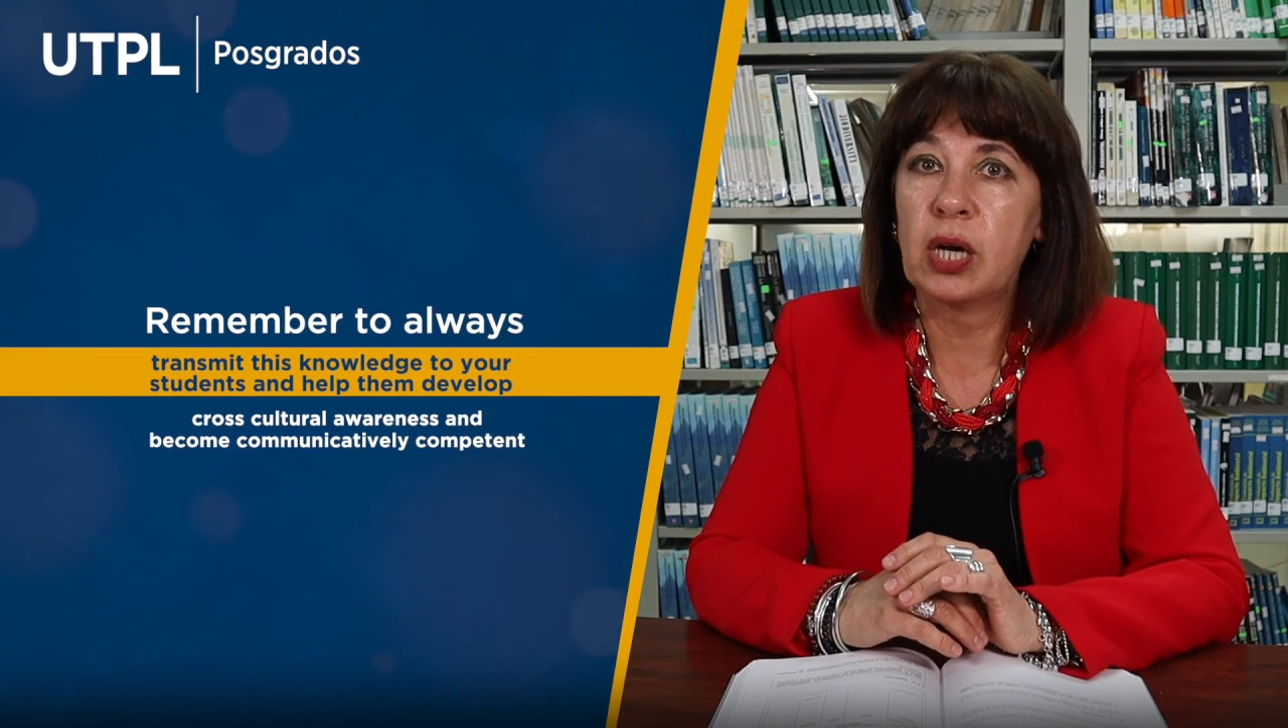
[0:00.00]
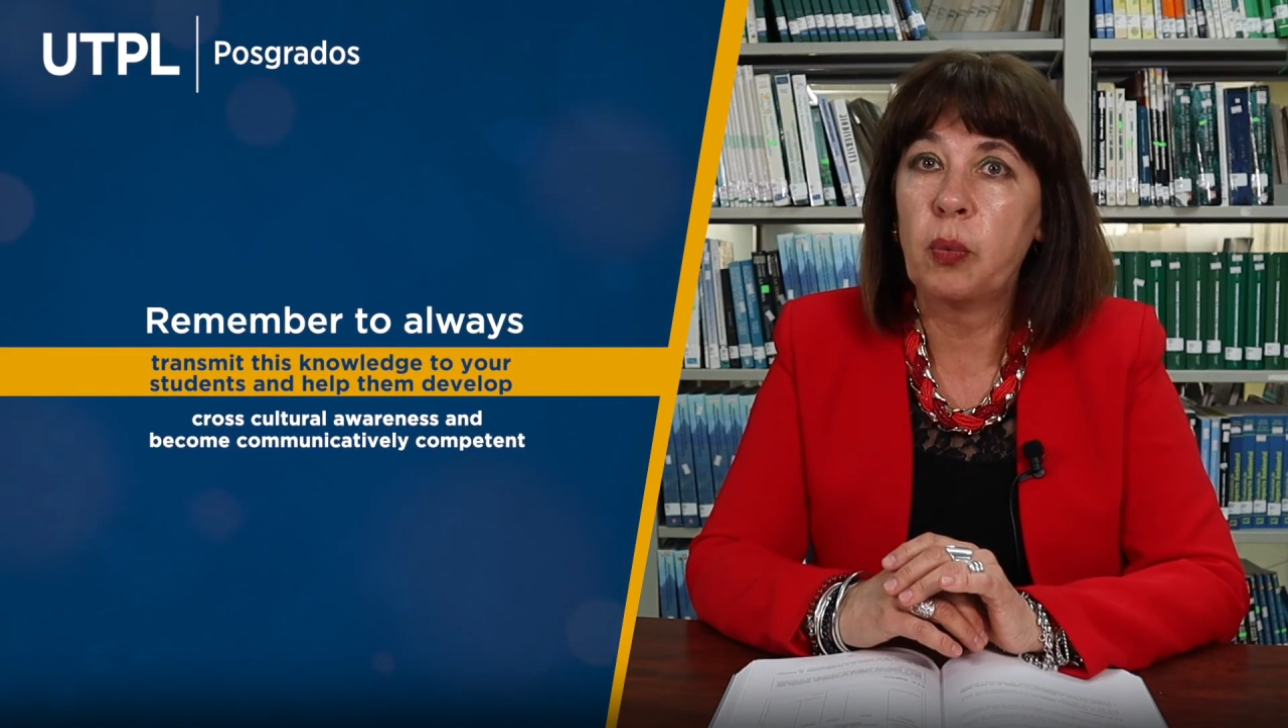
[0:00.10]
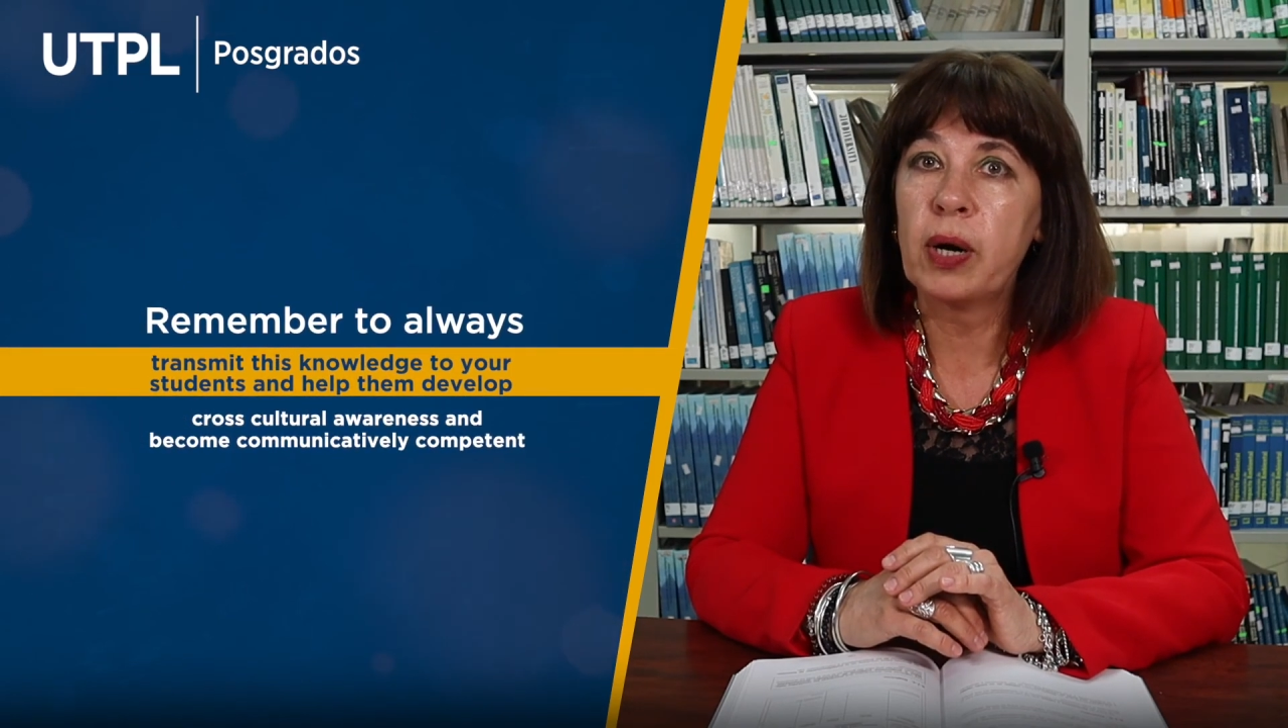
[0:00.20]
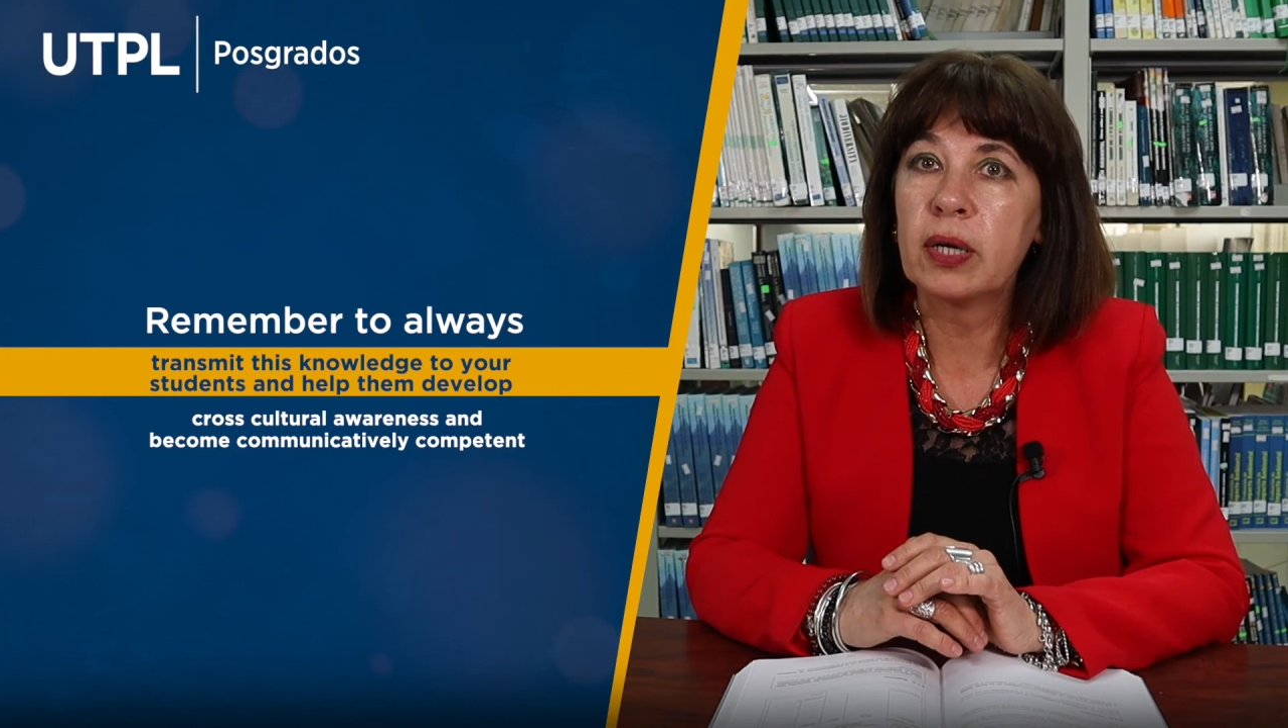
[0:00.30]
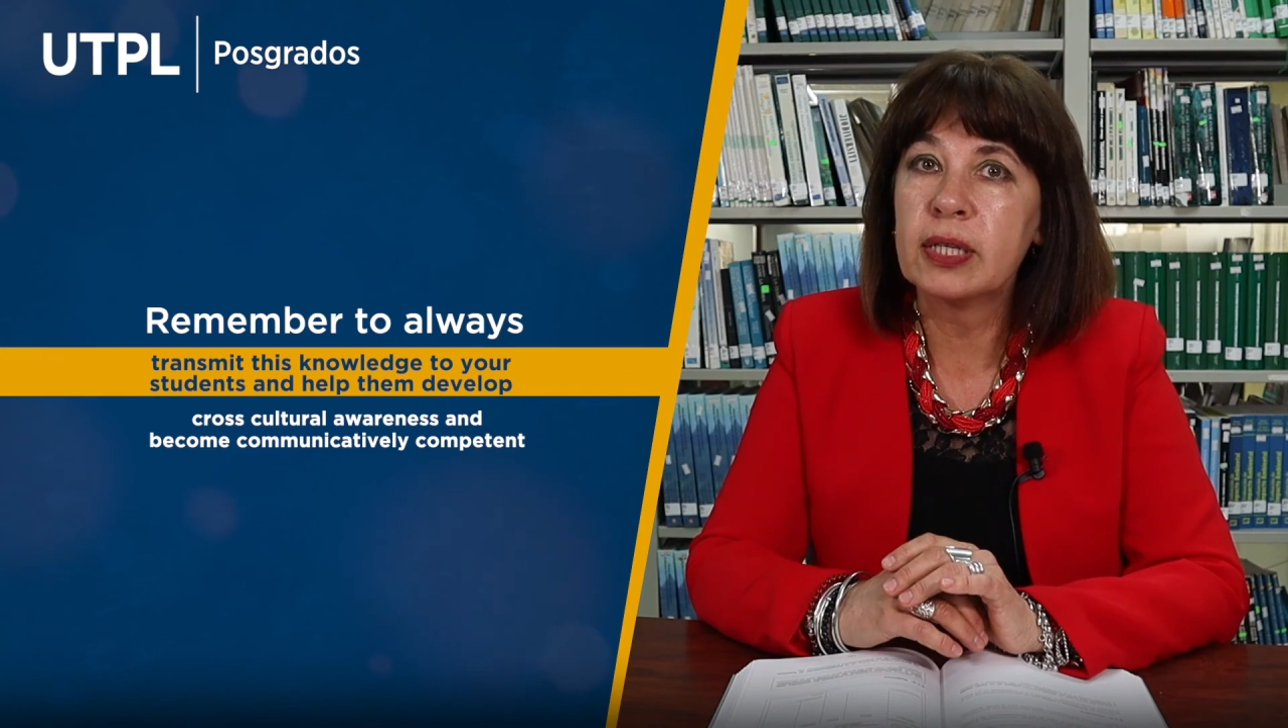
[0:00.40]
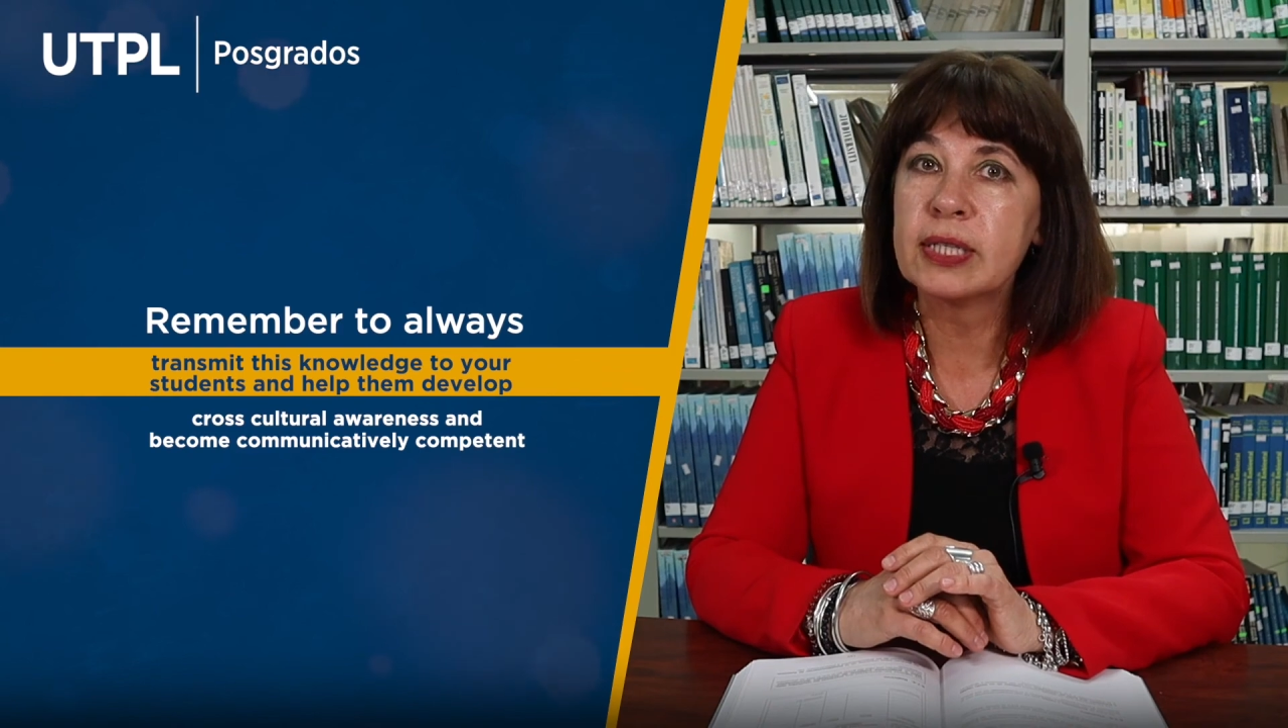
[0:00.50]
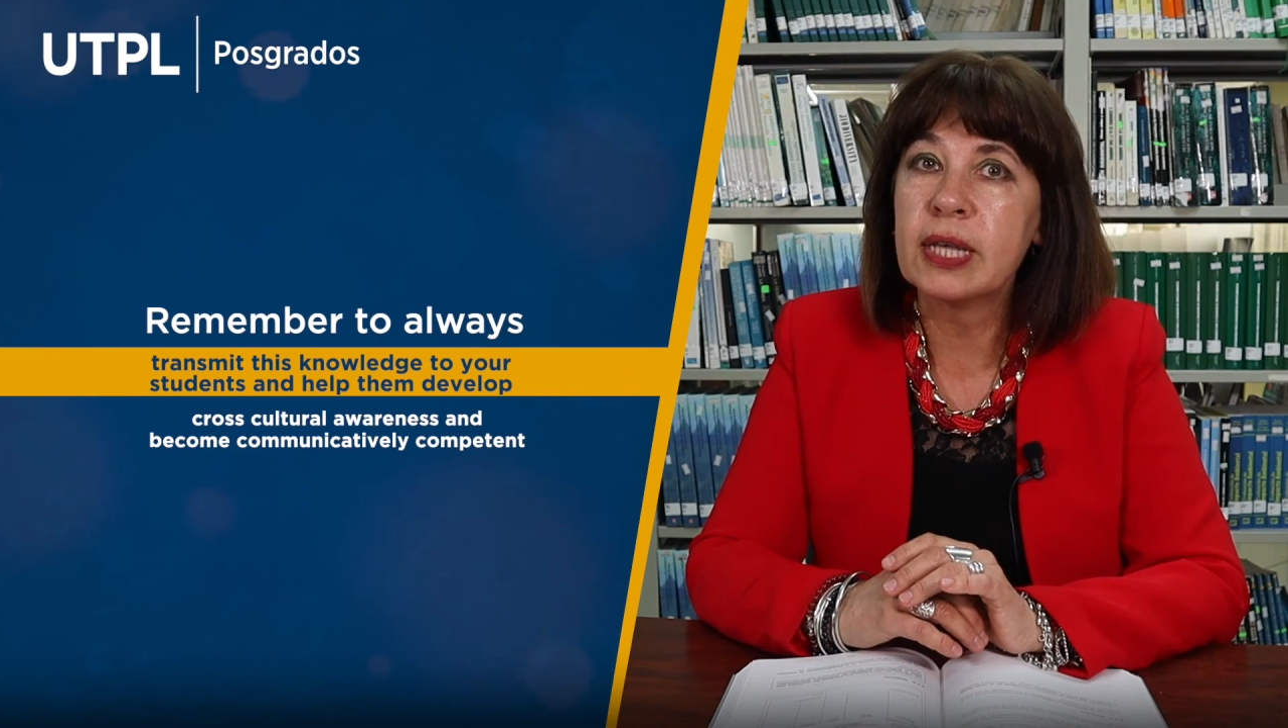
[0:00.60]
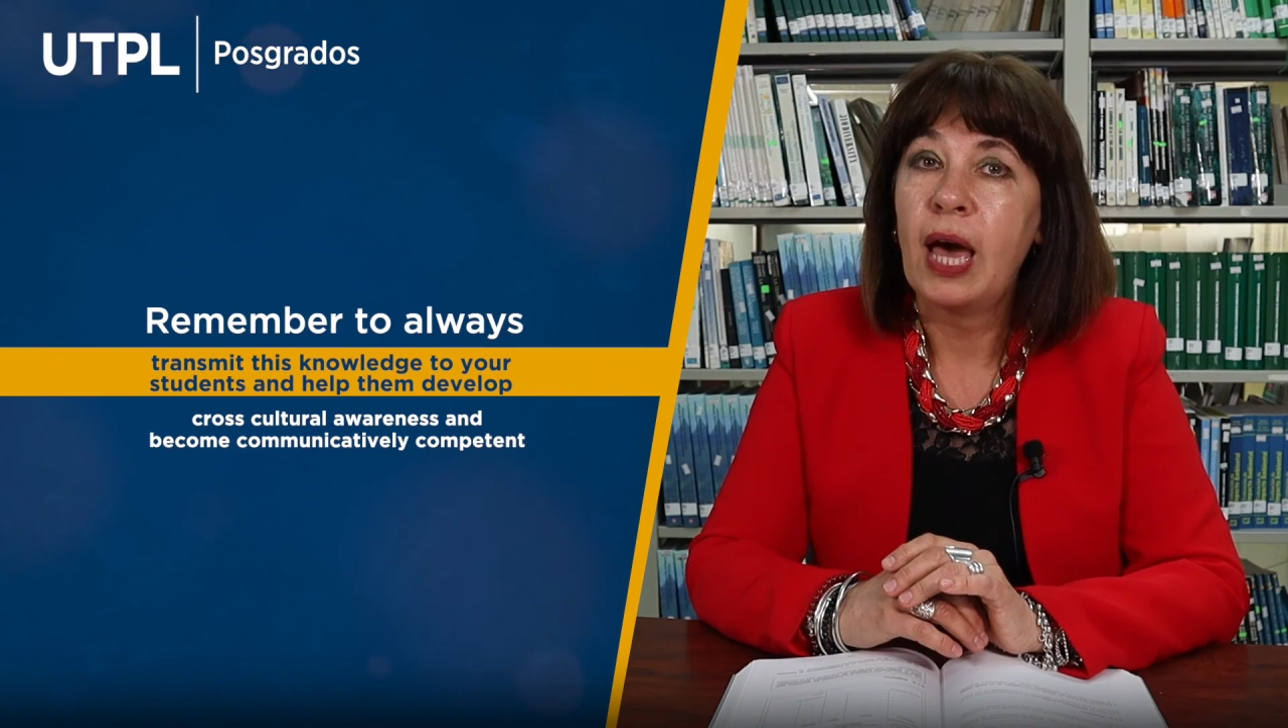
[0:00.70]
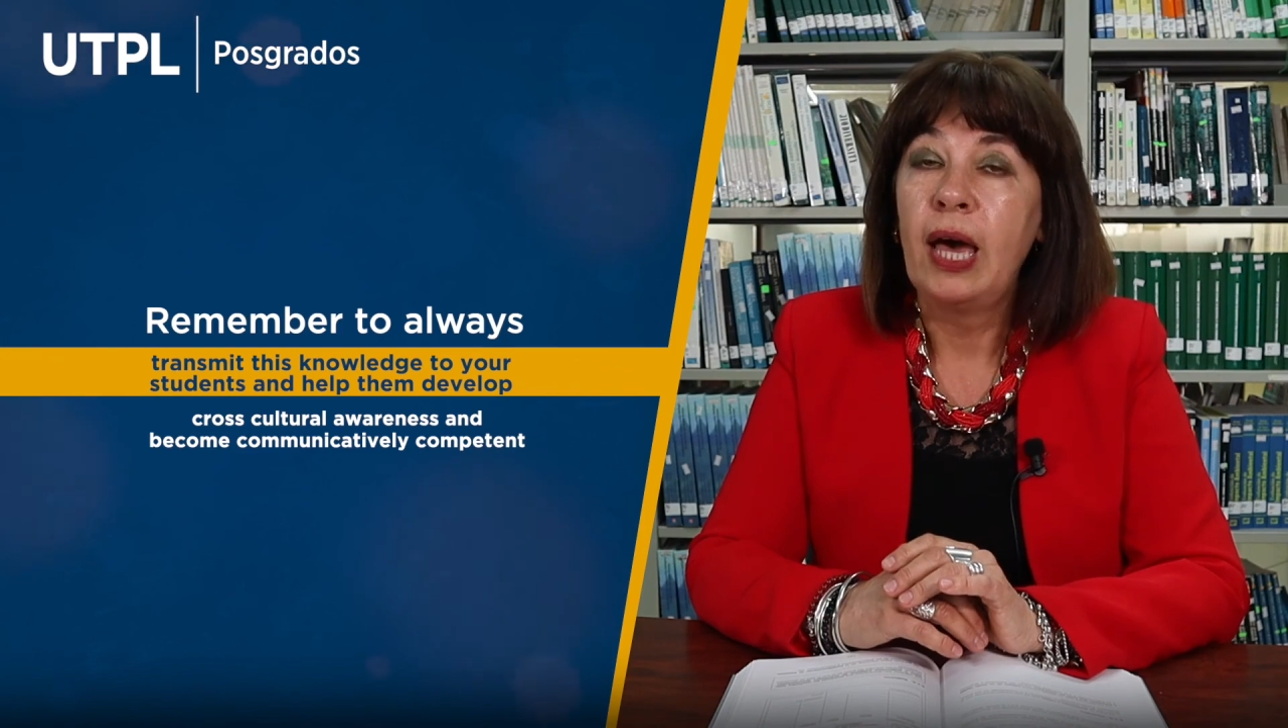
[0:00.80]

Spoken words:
awareness